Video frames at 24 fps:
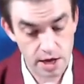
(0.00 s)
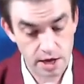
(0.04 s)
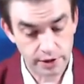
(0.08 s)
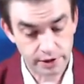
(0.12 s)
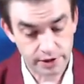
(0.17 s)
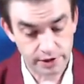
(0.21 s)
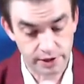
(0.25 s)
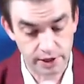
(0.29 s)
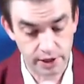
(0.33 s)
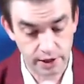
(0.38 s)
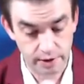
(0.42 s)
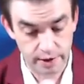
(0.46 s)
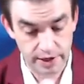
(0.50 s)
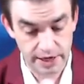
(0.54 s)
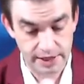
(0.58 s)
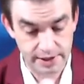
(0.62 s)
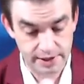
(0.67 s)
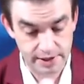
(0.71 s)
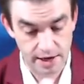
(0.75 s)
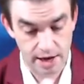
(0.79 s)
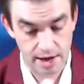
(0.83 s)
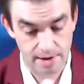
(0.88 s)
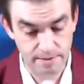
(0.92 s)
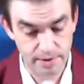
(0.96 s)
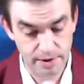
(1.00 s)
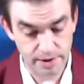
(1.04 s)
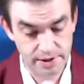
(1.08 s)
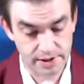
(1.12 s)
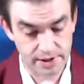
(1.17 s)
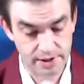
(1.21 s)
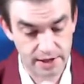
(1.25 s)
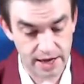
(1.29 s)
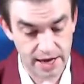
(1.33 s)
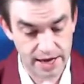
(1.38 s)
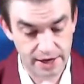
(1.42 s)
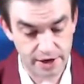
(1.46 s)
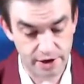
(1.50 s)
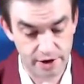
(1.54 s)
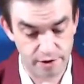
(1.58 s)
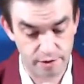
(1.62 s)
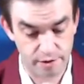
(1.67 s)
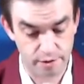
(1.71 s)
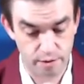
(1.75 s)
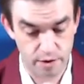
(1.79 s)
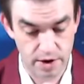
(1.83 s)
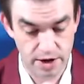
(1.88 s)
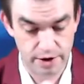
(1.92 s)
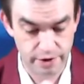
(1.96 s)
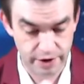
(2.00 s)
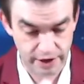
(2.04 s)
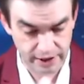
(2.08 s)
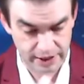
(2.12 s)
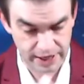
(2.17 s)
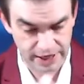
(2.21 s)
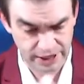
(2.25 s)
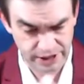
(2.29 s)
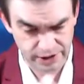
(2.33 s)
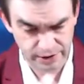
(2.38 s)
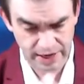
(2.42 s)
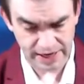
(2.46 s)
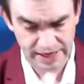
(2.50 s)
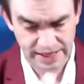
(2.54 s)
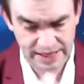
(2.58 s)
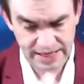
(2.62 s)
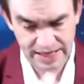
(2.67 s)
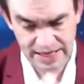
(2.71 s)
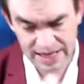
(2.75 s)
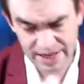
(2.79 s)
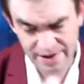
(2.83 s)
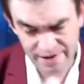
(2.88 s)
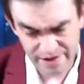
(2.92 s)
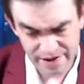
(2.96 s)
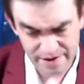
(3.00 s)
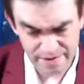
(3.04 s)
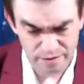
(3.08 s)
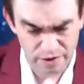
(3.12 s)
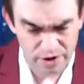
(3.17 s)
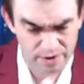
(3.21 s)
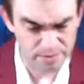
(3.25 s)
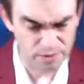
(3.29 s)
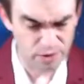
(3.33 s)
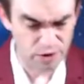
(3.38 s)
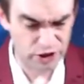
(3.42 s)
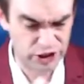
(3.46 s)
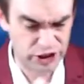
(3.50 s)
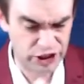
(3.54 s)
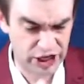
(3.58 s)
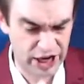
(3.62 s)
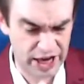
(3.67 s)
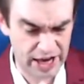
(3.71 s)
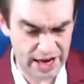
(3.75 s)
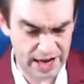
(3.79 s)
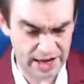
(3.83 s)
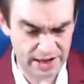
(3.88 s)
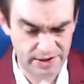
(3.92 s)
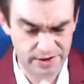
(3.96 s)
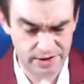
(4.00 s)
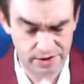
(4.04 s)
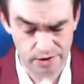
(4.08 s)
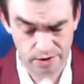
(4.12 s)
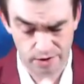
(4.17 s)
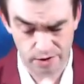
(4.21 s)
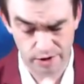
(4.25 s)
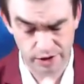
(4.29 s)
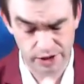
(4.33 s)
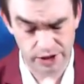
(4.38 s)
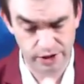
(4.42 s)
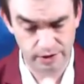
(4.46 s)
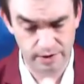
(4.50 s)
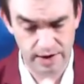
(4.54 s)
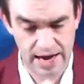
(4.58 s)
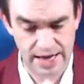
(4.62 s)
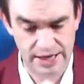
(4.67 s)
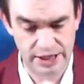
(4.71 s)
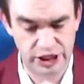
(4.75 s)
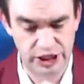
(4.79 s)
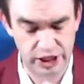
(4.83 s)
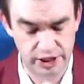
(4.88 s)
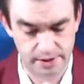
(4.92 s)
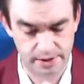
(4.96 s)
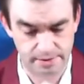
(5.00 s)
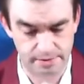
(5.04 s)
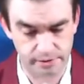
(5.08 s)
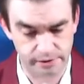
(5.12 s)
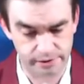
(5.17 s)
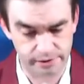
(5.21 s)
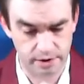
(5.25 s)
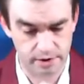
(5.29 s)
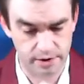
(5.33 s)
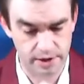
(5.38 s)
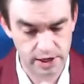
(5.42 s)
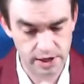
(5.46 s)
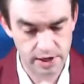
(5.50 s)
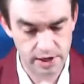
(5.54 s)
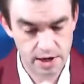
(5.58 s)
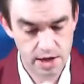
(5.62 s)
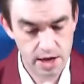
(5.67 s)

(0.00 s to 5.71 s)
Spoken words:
So it's almost like you're wondering, like, do I give them one more chance or do I just move forward?